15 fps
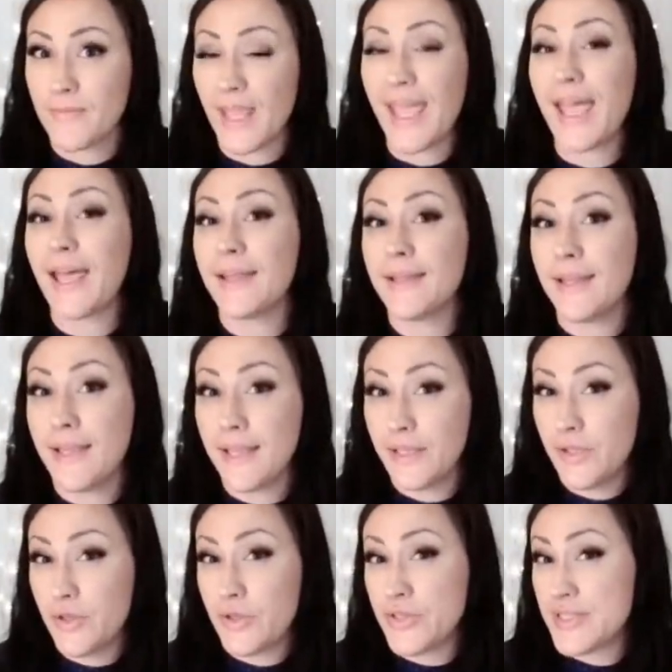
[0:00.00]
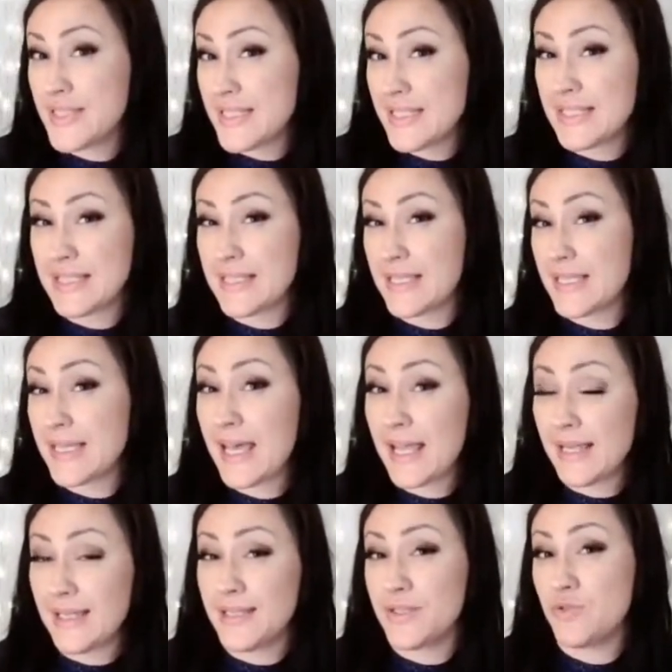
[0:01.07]
And here you can see that the colour
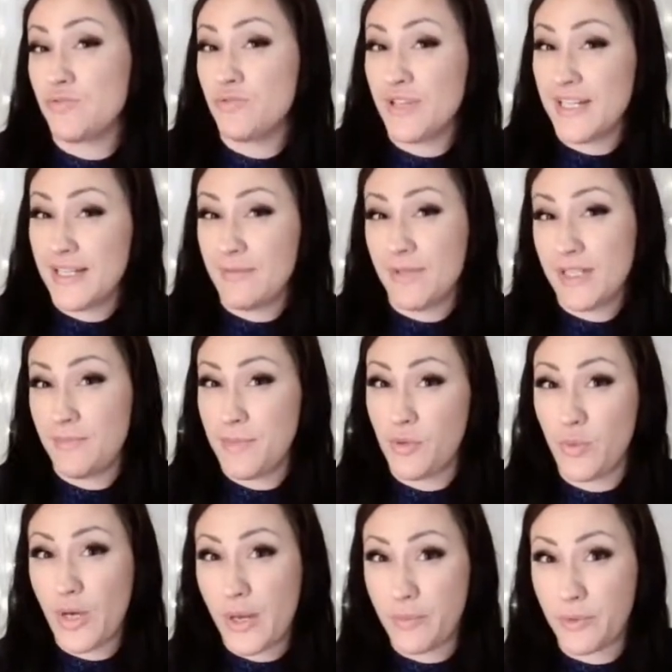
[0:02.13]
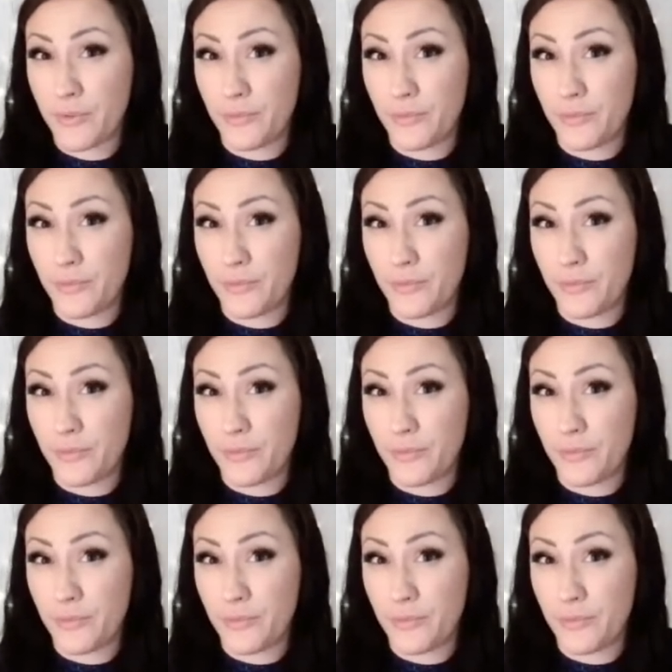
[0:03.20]
has really built up.